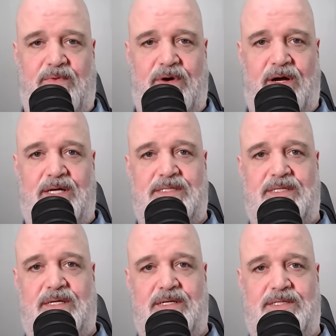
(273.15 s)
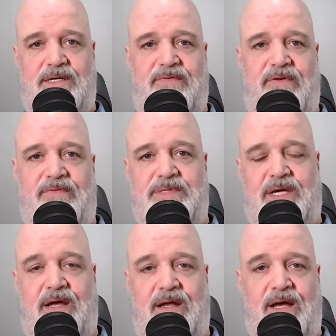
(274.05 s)
whereas conservatives
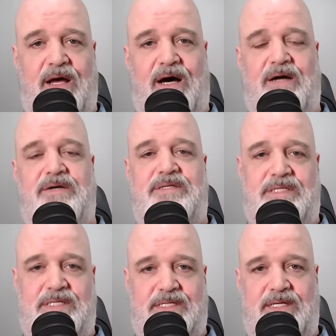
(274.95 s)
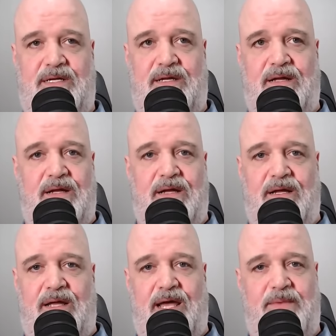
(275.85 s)
get 168%,
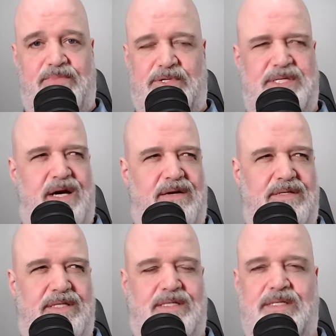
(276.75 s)
166%.